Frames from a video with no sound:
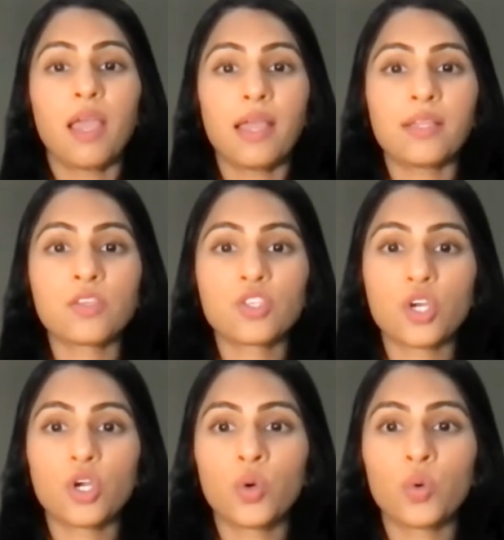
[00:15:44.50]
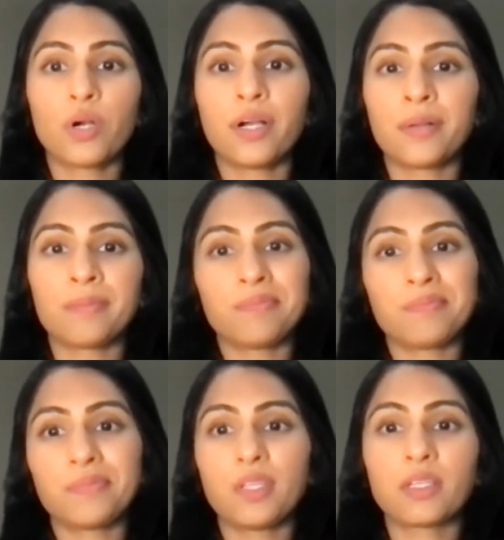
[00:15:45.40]
And so
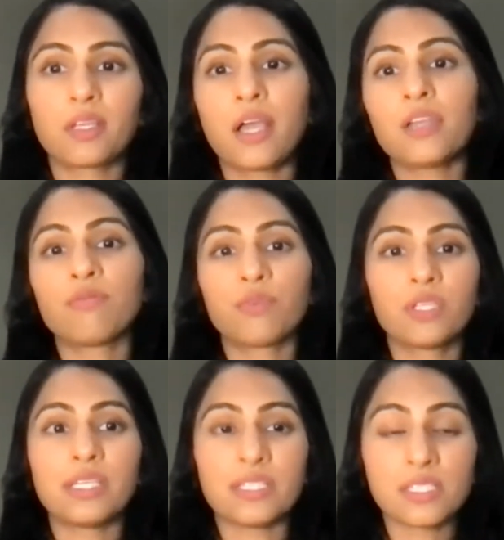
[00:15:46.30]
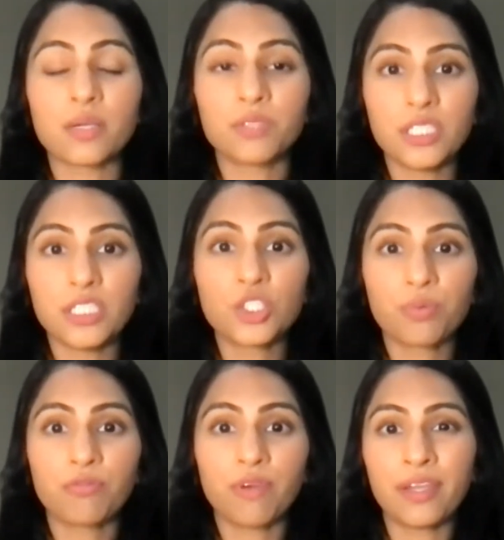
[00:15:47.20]
it kind of really is up to each
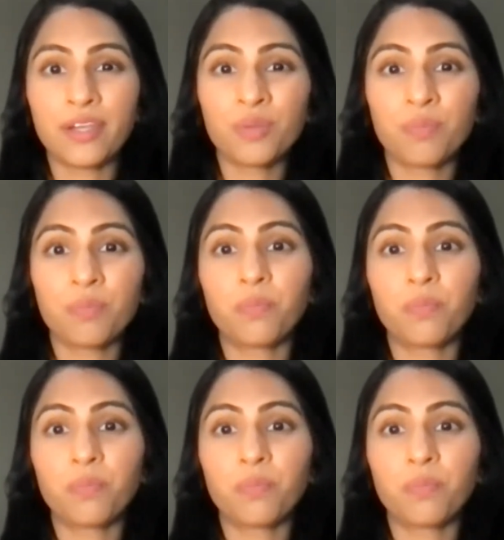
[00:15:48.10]
provider,